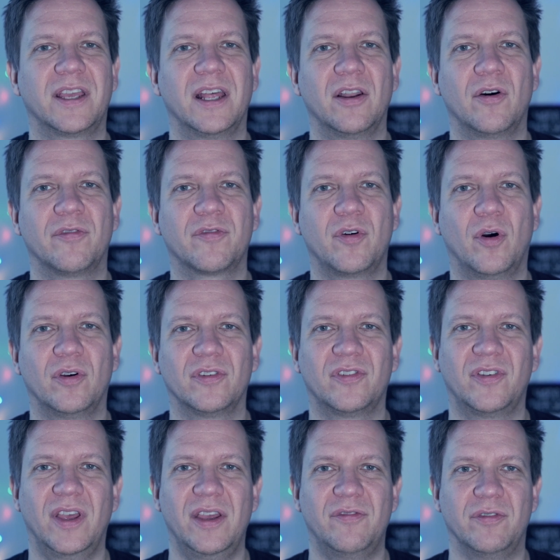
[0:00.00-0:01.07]
can of course
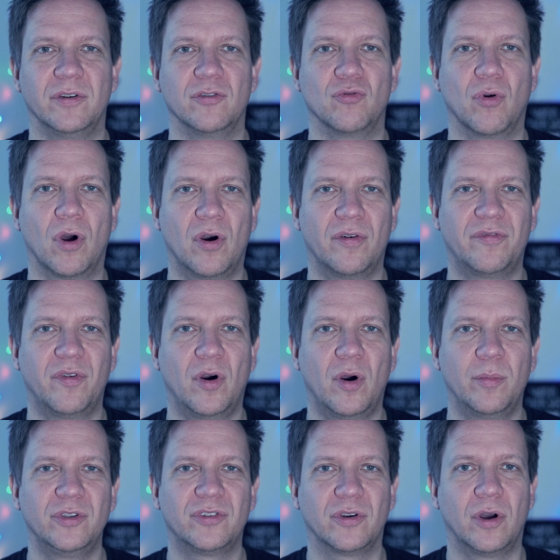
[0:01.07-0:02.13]
save in RAW
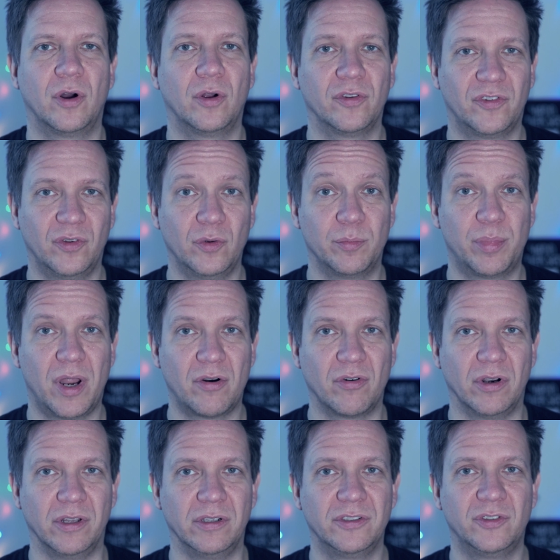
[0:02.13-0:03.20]
format, also in
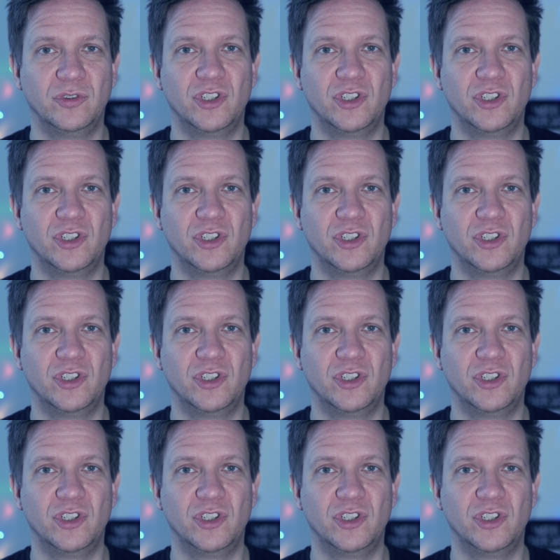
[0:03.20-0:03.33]
parallel to